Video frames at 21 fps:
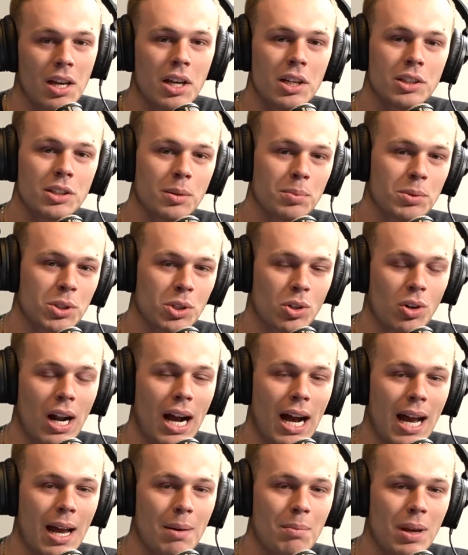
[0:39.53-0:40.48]

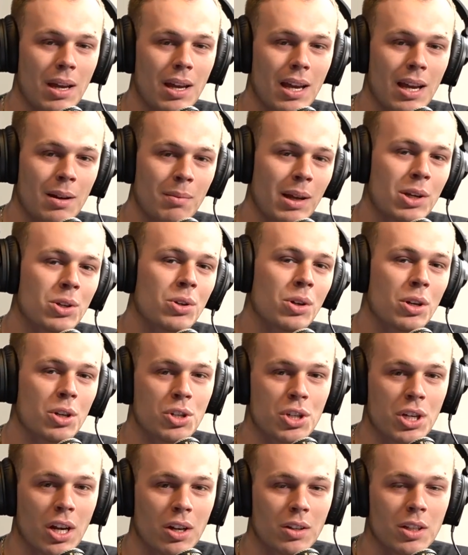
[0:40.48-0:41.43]
subscribe, and make sure to
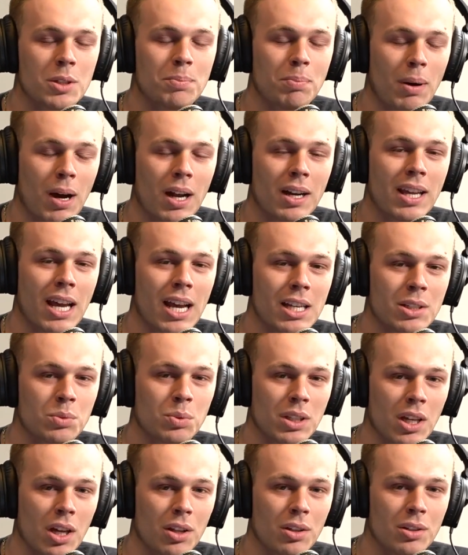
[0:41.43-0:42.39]
share this podcast
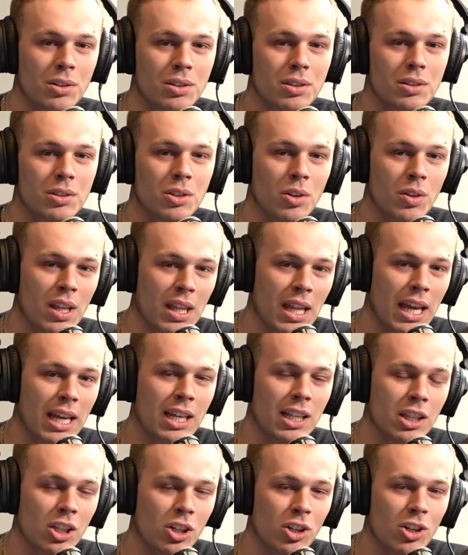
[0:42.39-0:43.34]
with others so that they
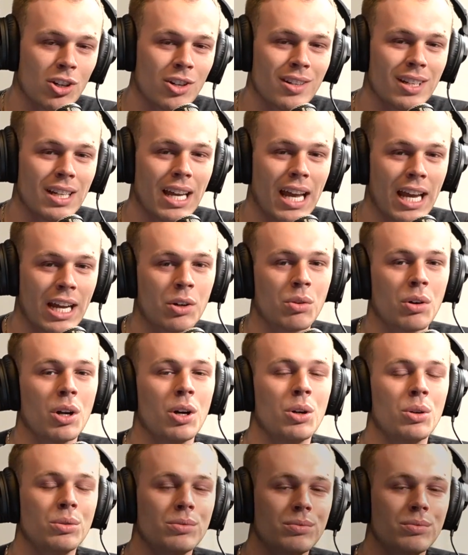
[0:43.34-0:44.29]
can learn and grow